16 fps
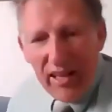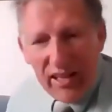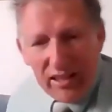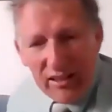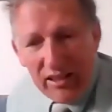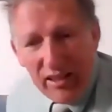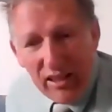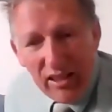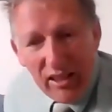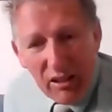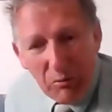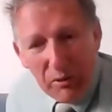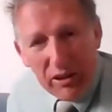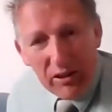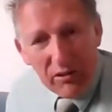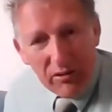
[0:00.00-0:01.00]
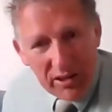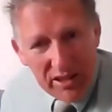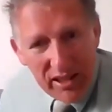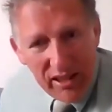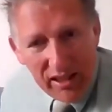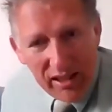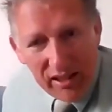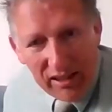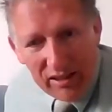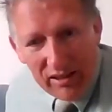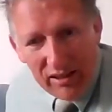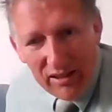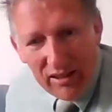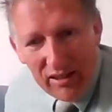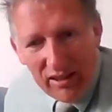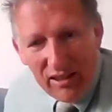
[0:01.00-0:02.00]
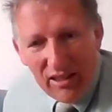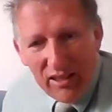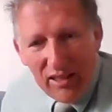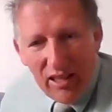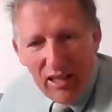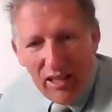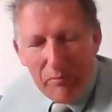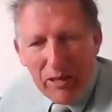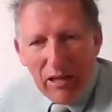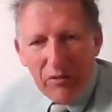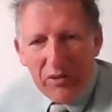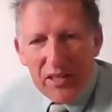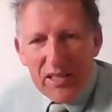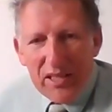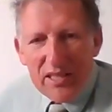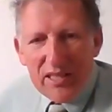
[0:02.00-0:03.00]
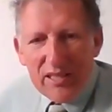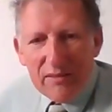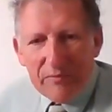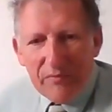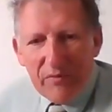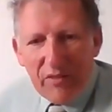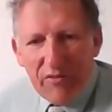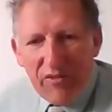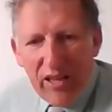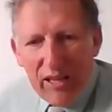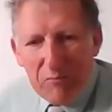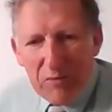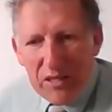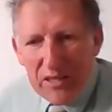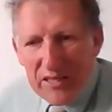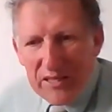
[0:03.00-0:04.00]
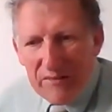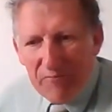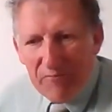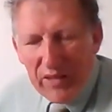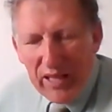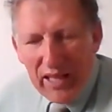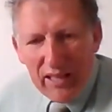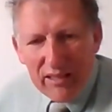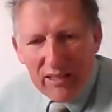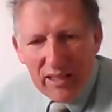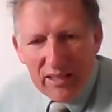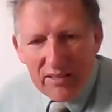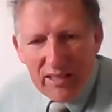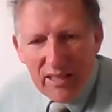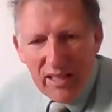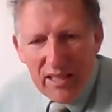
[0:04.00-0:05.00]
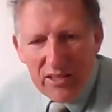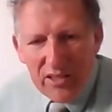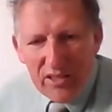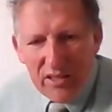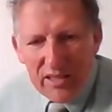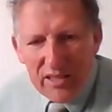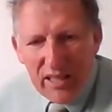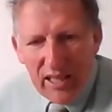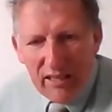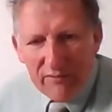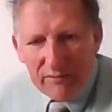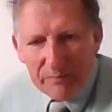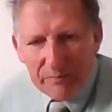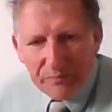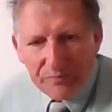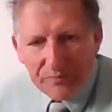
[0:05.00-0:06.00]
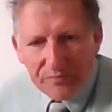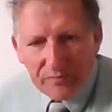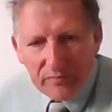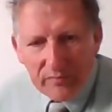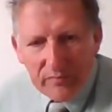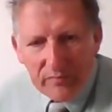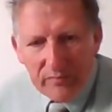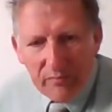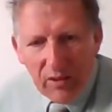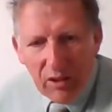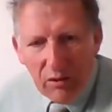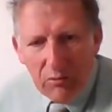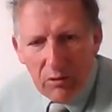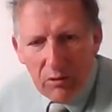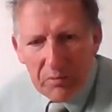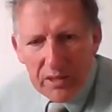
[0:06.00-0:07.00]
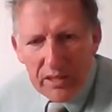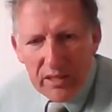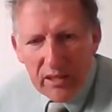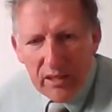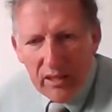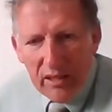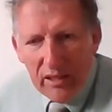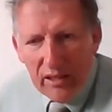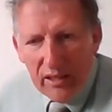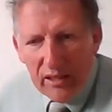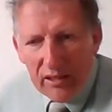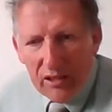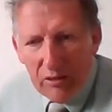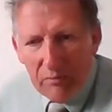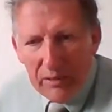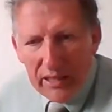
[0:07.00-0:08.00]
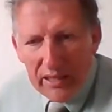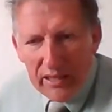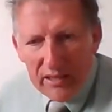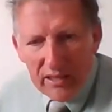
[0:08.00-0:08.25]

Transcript: then we're going to hear about this famous athlete. So let's just have, whoops, go back